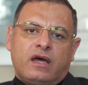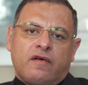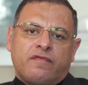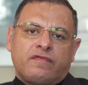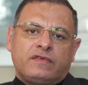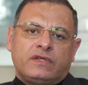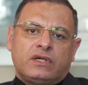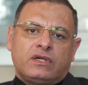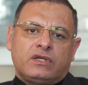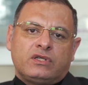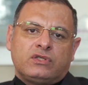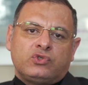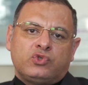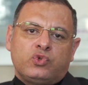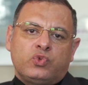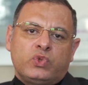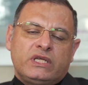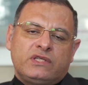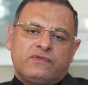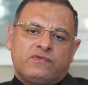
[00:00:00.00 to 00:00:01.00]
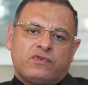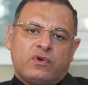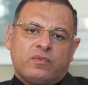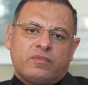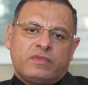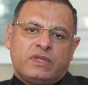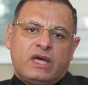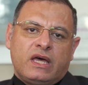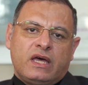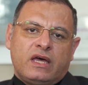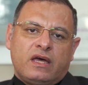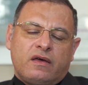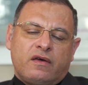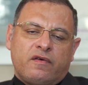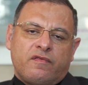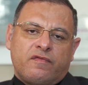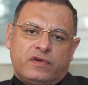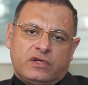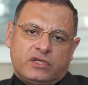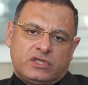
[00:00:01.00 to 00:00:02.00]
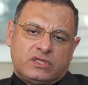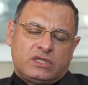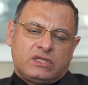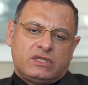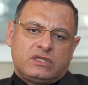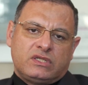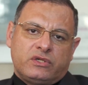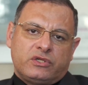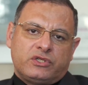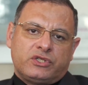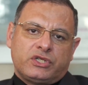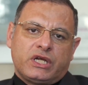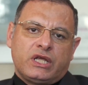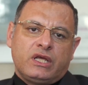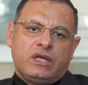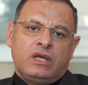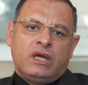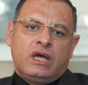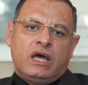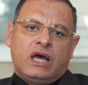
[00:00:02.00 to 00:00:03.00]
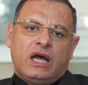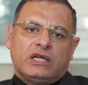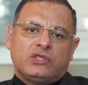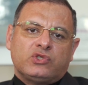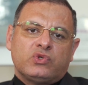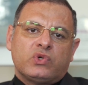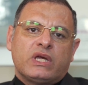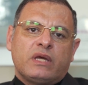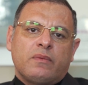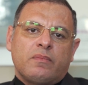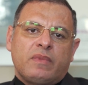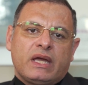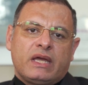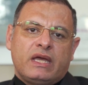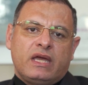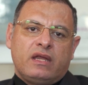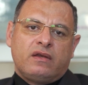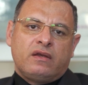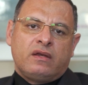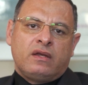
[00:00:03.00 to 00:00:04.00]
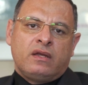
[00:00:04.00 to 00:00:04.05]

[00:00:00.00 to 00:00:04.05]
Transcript: after 2 weeks from the first surgery, I took him again